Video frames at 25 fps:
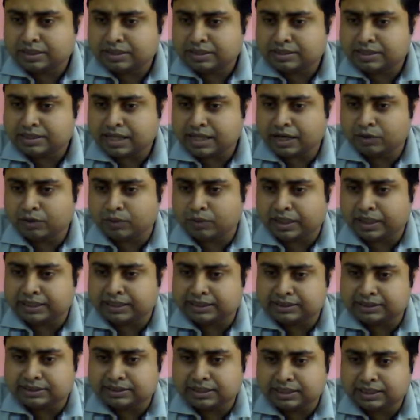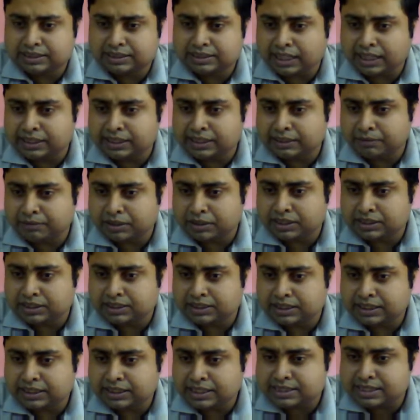Sir, what is the Shalini
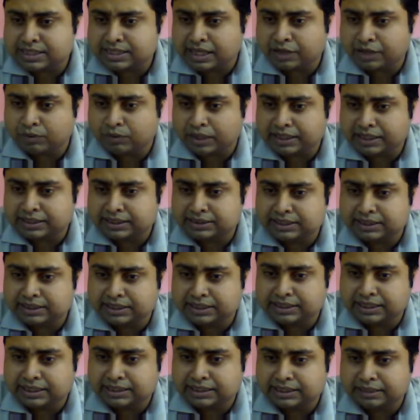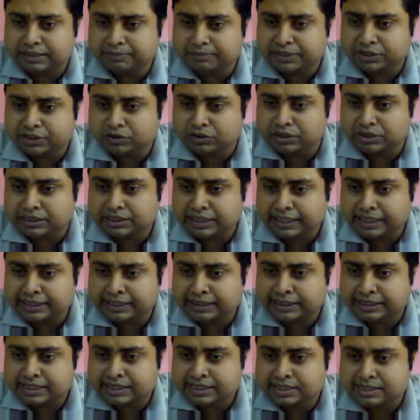Bhattacharya? Sir, what is the relation between the
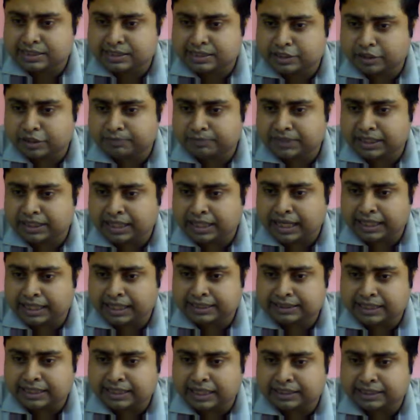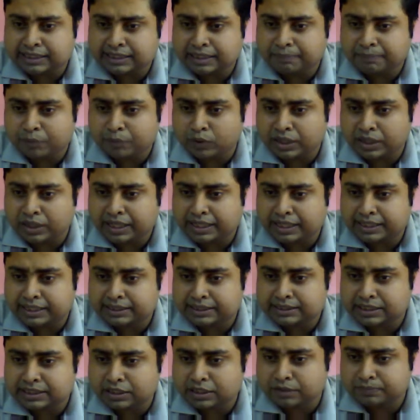intensity of the light and the
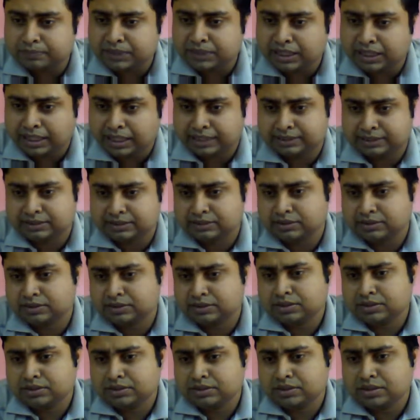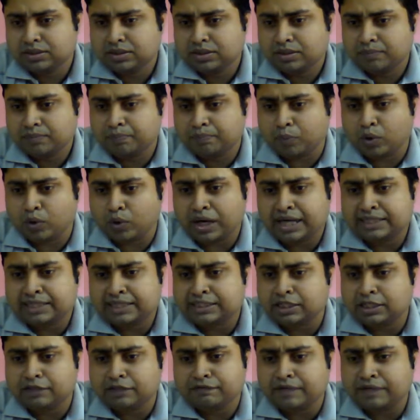polarization of the light?
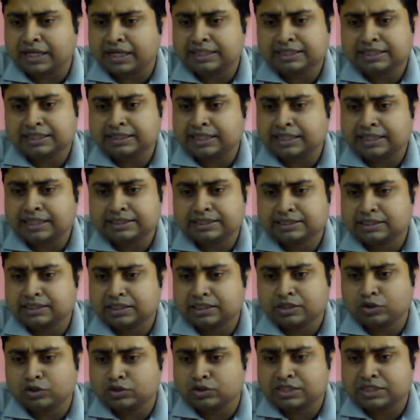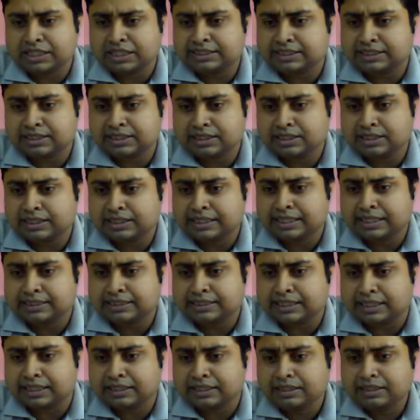Polarization of light, there is no such
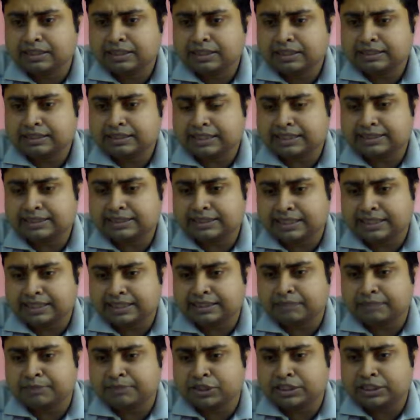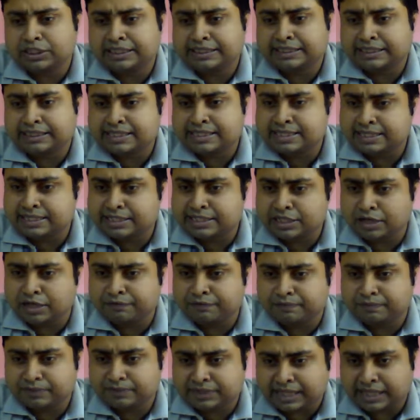relation. There is a relation between intensity
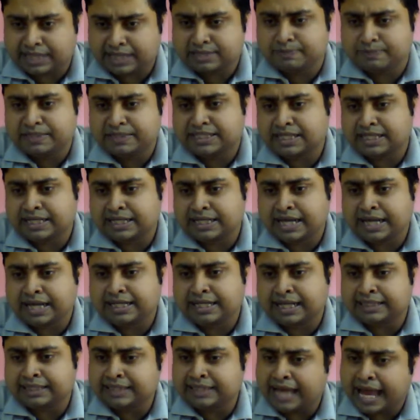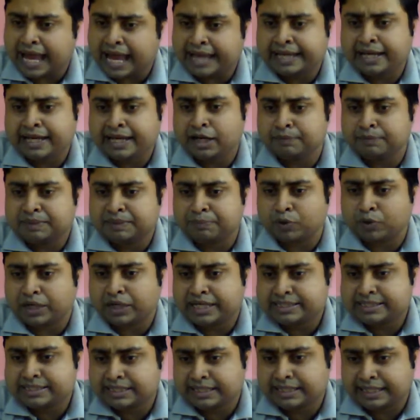of transmitted light and the angle of the
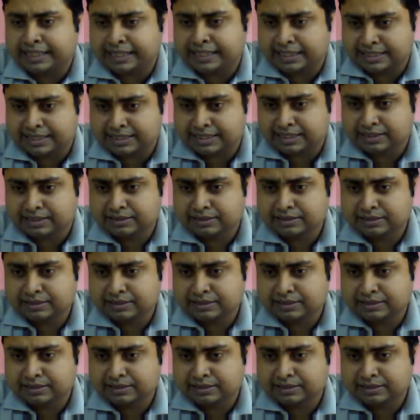polarizer and analyzer.